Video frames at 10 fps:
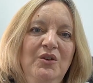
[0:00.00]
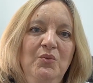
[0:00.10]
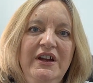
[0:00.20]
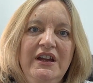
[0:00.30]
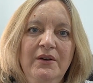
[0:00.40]

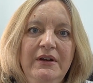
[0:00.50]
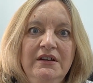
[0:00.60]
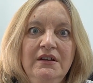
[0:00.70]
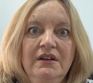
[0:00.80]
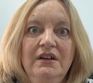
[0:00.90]
And we're
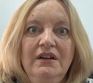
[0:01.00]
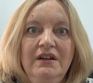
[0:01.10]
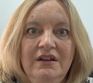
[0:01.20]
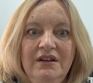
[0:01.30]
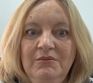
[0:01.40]
going,
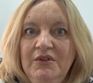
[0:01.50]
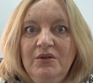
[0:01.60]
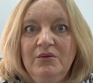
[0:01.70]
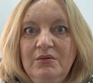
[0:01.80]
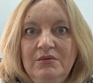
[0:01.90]

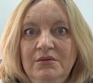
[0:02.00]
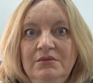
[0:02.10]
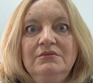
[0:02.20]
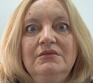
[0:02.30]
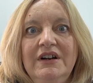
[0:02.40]

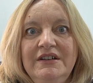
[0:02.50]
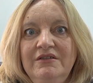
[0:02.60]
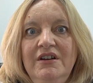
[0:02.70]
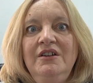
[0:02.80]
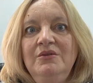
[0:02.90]
oh, I
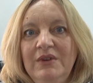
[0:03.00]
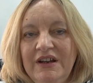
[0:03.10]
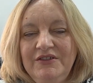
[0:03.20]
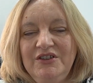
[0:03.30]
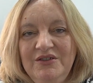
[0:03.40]
don't know,
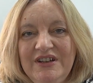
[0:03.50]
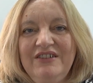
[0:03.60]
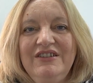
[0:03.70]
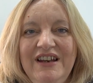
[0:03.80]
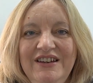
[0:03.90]
we'll have to do the
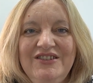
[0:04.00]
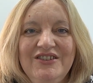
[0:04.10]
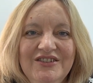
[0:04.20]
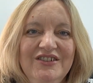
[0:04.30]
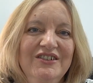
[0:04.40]

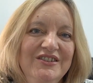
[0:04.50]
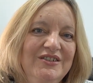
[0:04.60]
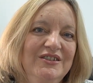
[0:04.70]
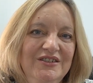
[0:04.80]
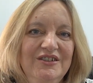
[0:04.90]
calculation
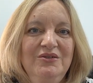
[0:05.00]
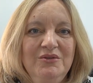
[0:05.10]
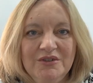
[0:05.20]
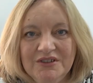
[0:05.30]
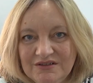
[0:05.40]
onto
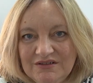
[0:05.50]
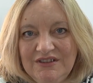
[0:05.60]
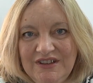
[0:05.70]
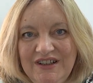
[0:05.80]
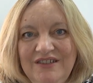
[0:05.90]
Google and,
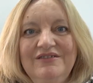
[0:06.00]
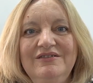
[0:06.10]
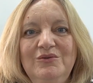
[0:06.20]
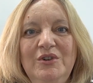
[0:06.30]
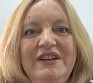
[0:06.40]
you know,
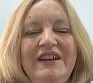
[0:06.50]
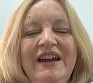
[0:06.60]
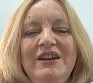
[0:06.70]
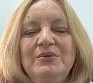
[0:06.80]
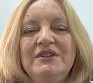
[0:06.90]
work it
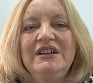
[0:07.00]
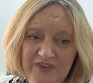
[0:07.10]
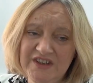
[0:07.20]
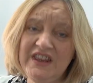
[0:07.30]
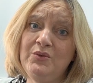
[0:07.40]
out.
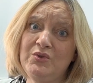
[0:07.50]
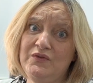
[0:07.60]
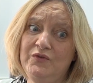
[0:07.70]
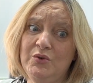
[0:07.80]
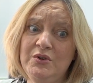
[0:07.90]
So that was
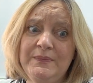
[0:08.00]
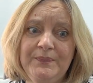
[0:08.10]
fun.